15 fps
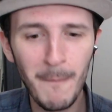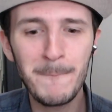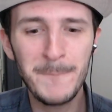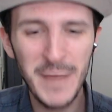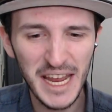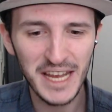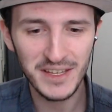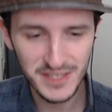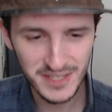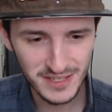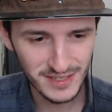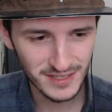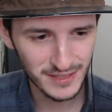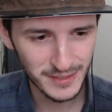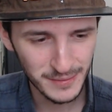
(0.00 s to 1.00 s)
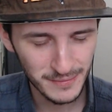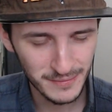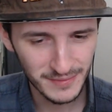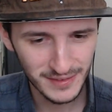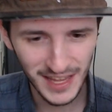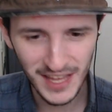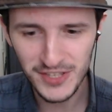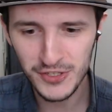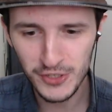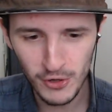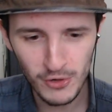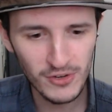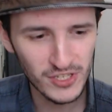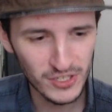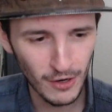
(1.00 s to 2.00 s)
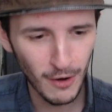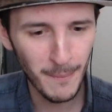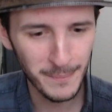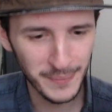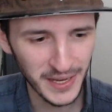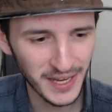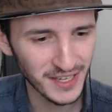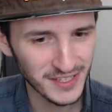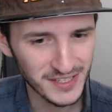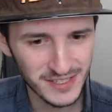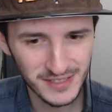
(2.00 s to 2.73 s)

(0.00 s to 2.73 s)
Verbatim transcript: beats. Let's do some beats.